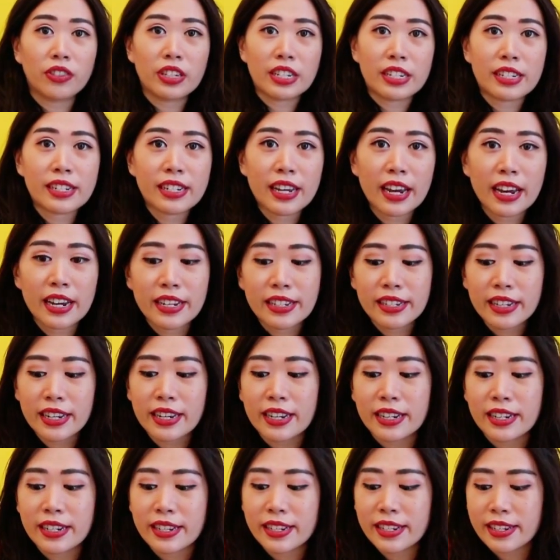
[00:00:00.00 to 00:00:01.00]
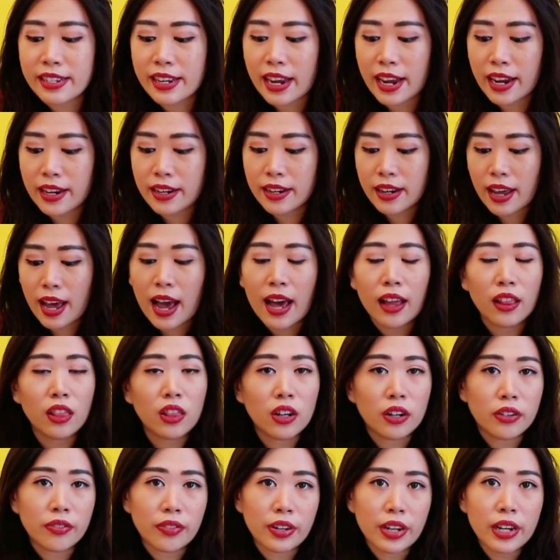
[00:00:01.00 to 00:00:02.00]
this tastes insane. I
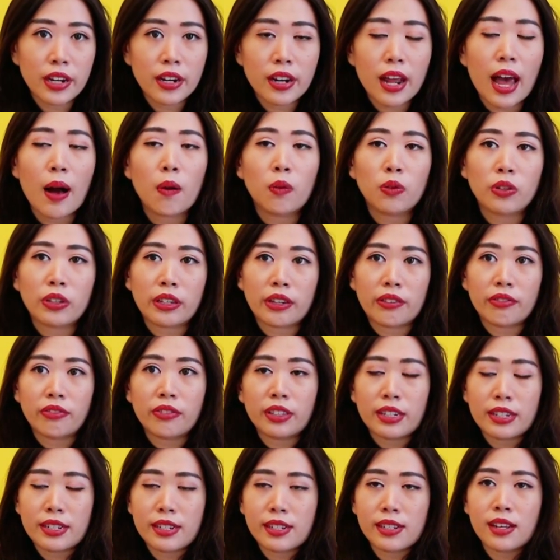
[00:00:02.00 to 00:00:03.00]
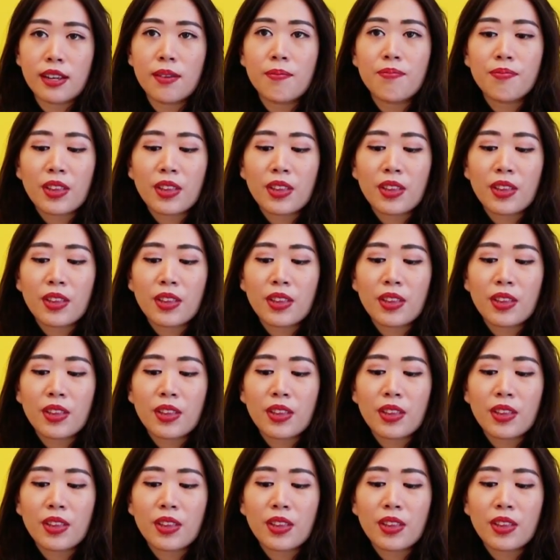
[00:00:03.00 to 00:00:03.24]
love it. I would give this